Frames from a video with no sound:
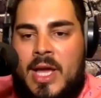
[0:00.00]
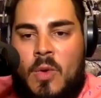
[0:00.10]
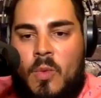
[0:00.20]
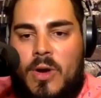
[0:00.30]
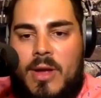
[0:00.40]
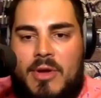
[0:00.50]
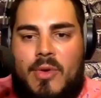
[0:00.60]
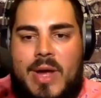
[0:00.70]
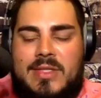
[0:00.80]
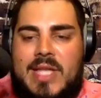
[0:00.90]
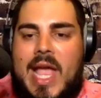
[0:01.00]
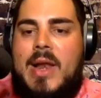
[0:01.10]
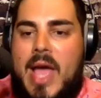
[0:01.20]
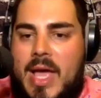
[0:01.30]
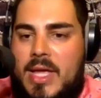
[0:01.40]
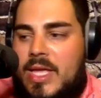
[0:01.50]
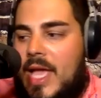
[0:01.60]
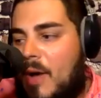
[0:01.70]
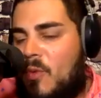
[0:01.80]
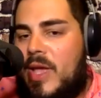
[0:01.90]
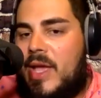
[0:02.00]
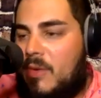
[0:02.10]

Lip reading: we're immigrants, and we